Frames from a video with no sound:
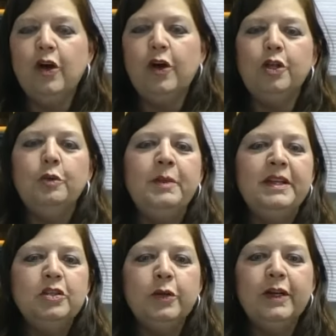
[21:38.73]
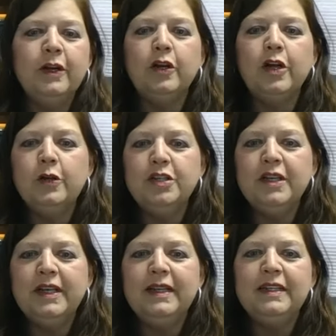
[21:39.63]
Are you mentoring or coaching
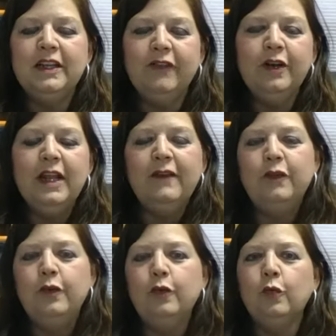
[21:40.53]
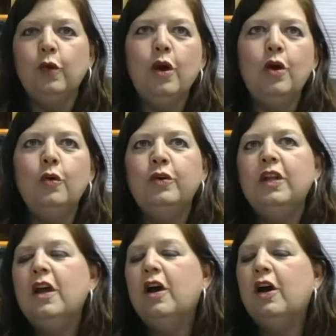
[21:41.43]
any different? Have you grown?
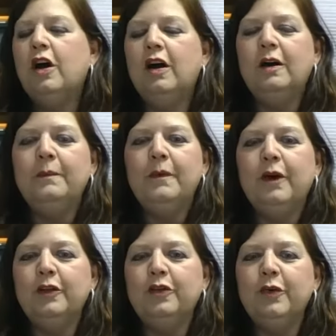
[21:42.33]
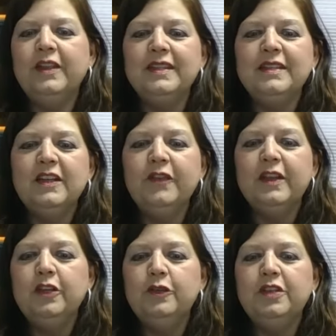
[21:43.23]
Are you doing things different
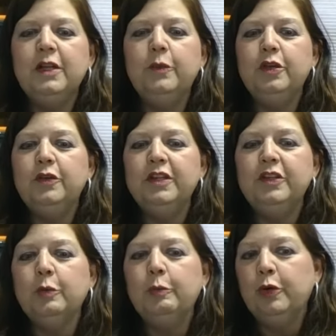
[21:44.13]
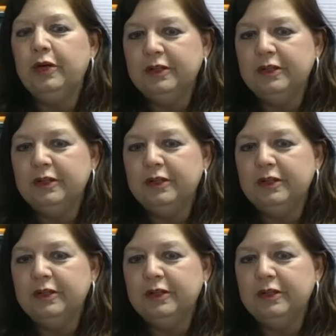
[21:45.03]
than you did when you did your book?